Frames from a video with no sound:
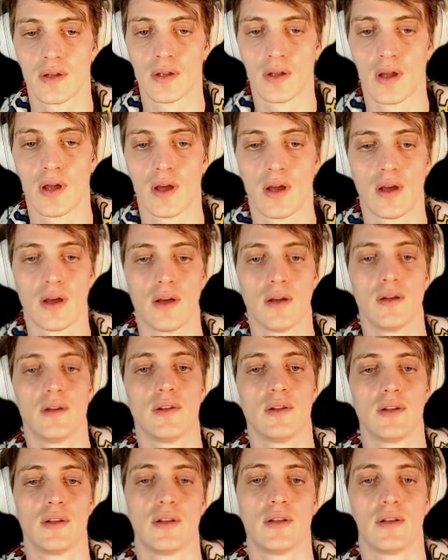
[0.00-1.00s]
Not
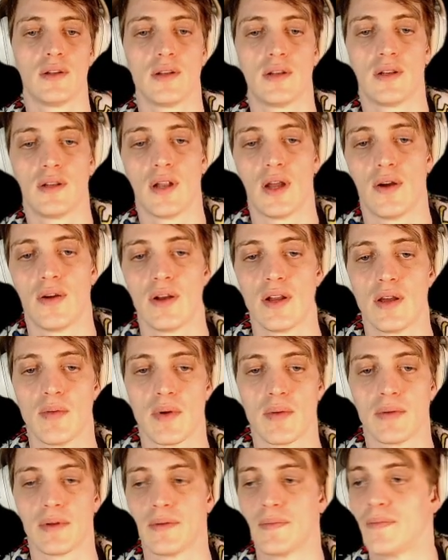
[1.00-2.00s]
right now,
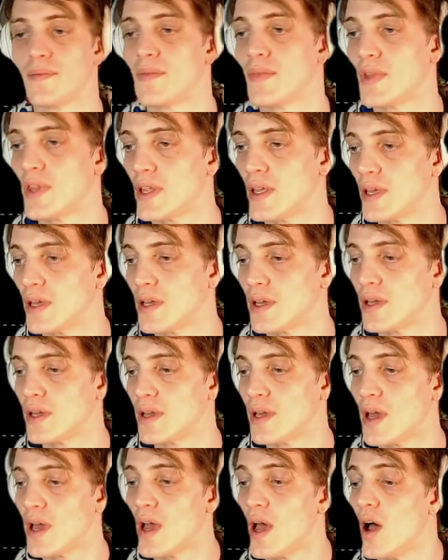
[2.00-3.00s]
baby.
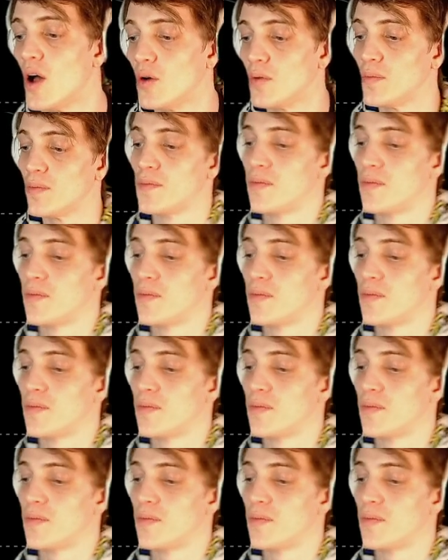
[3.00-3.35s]
Oh.